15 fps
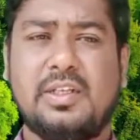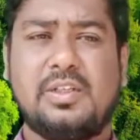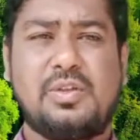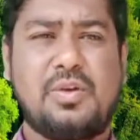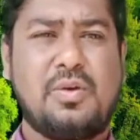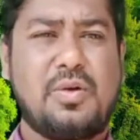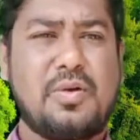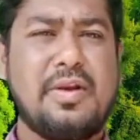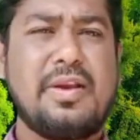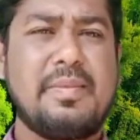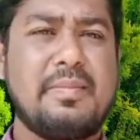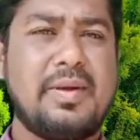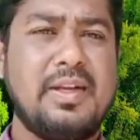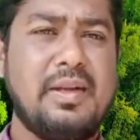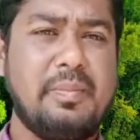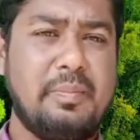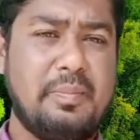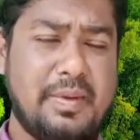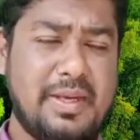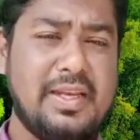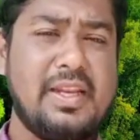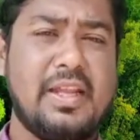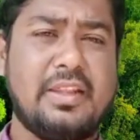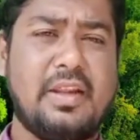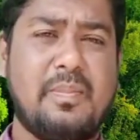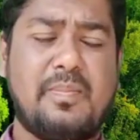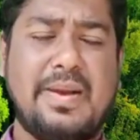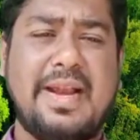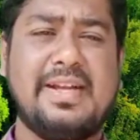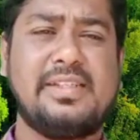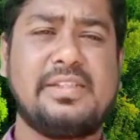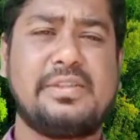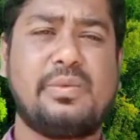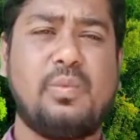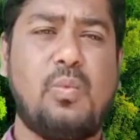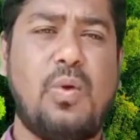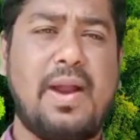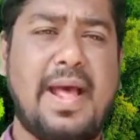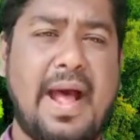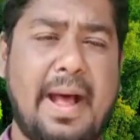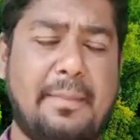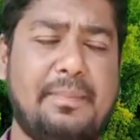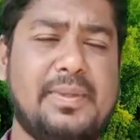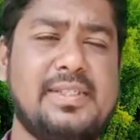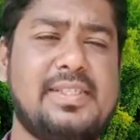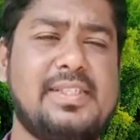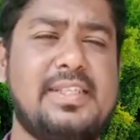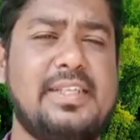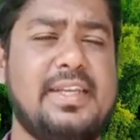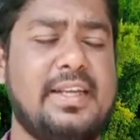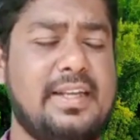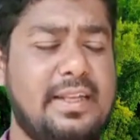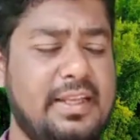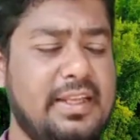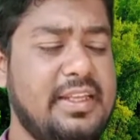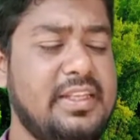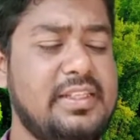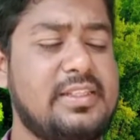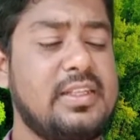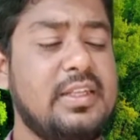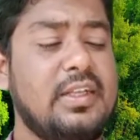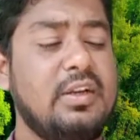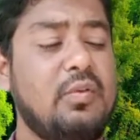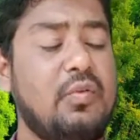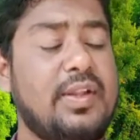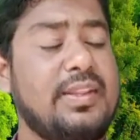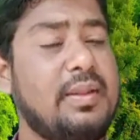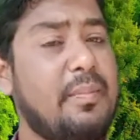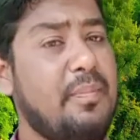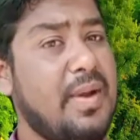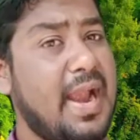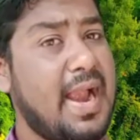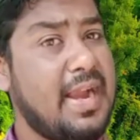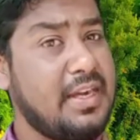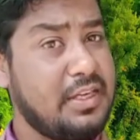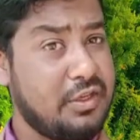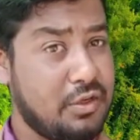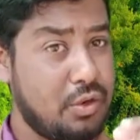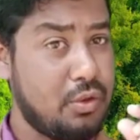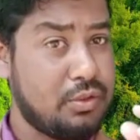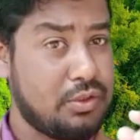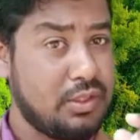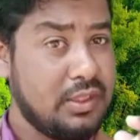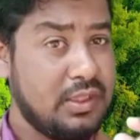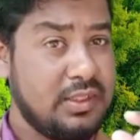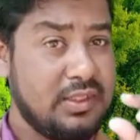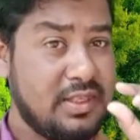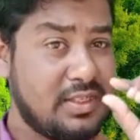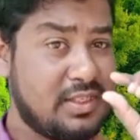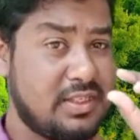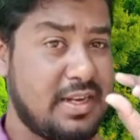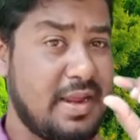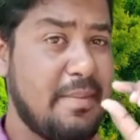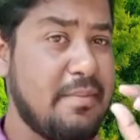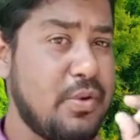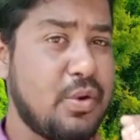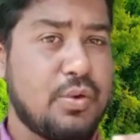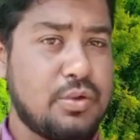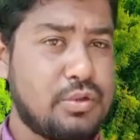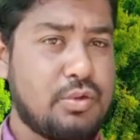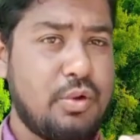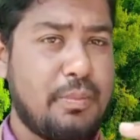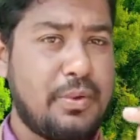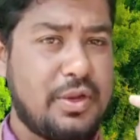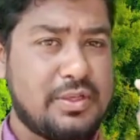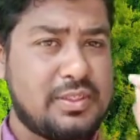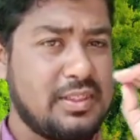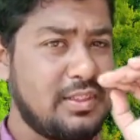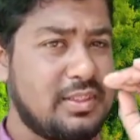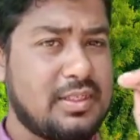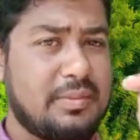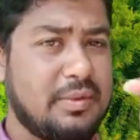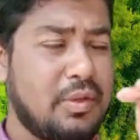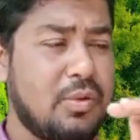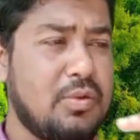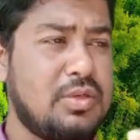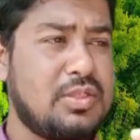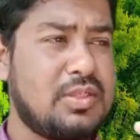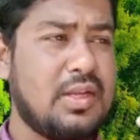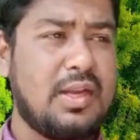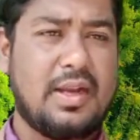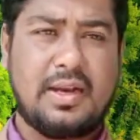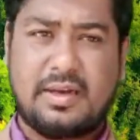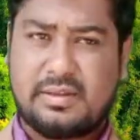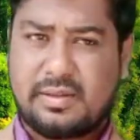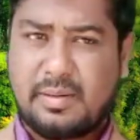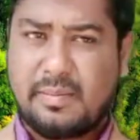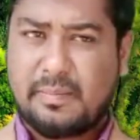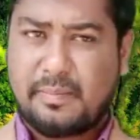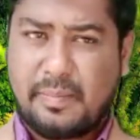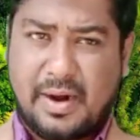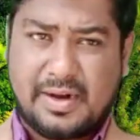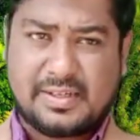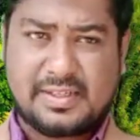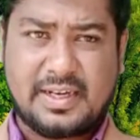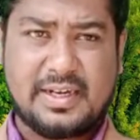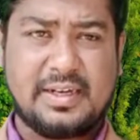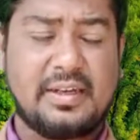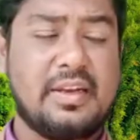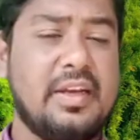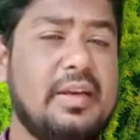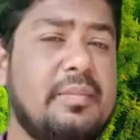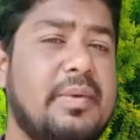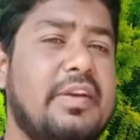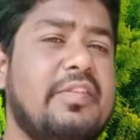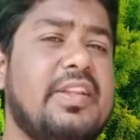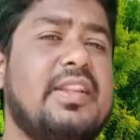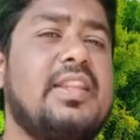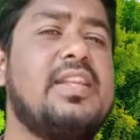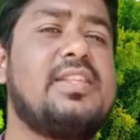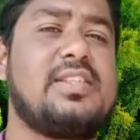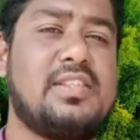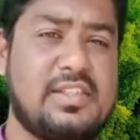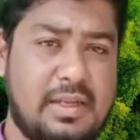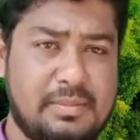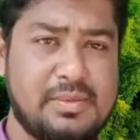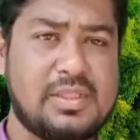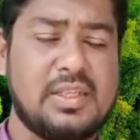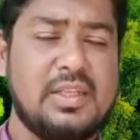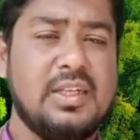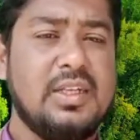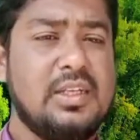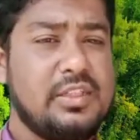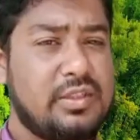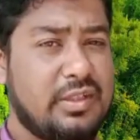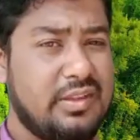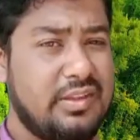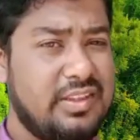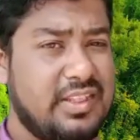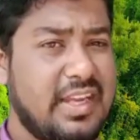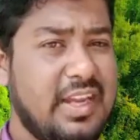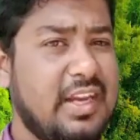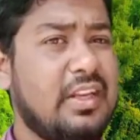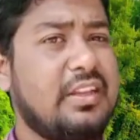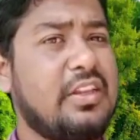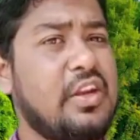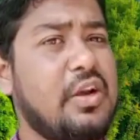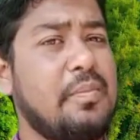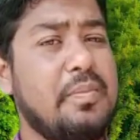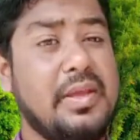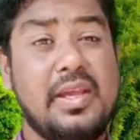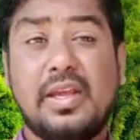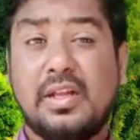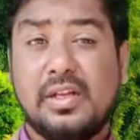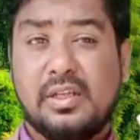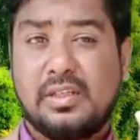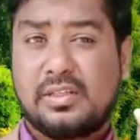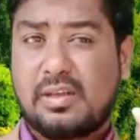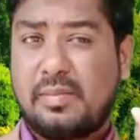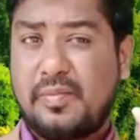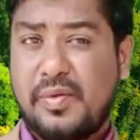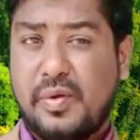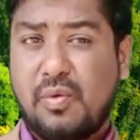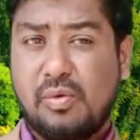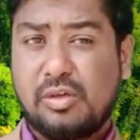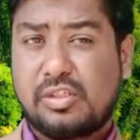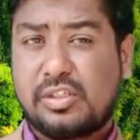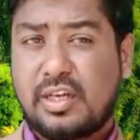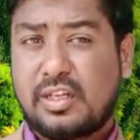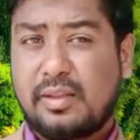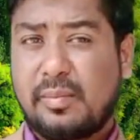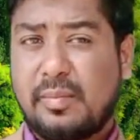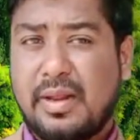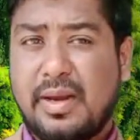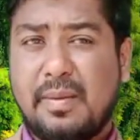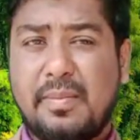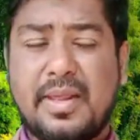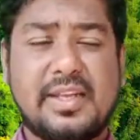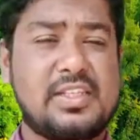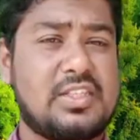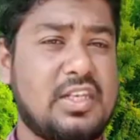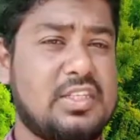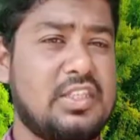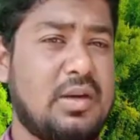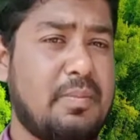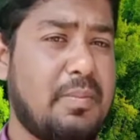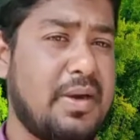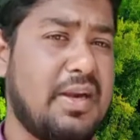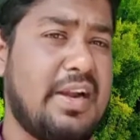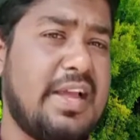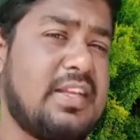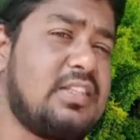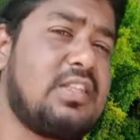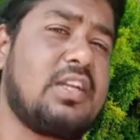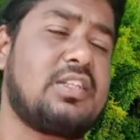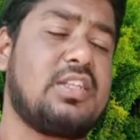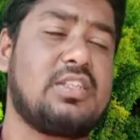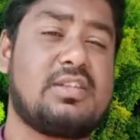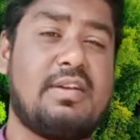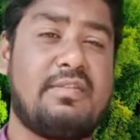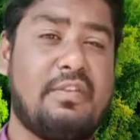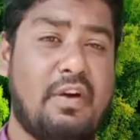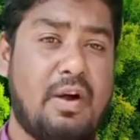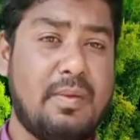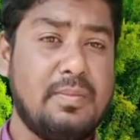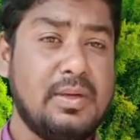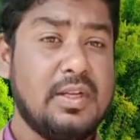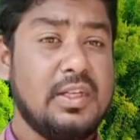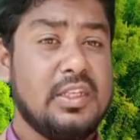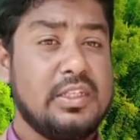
So not only mint, many other plants, what happens here is when the plant grows, the stem nodes, hope you have seen some nodes, some parts in between the stems. So there will be some nodes or the bulb-like structure, bud-like structures are formed.